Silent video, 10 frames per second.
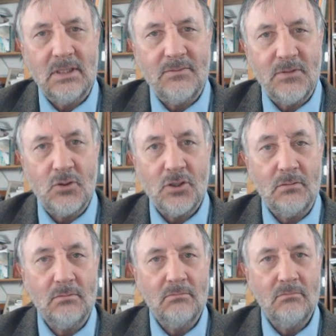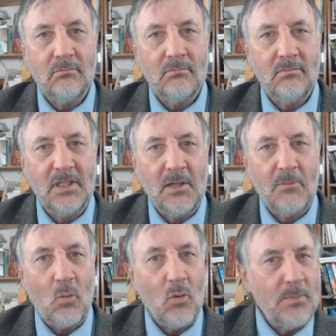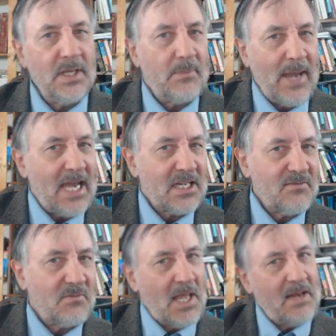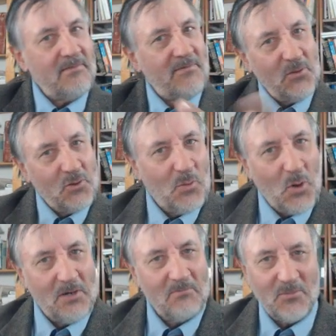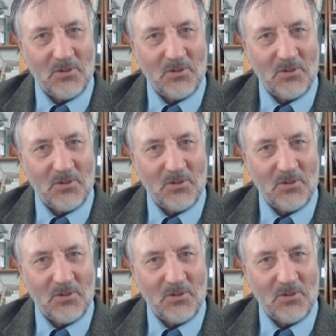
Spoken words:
in the future, but will be in the past from that future point.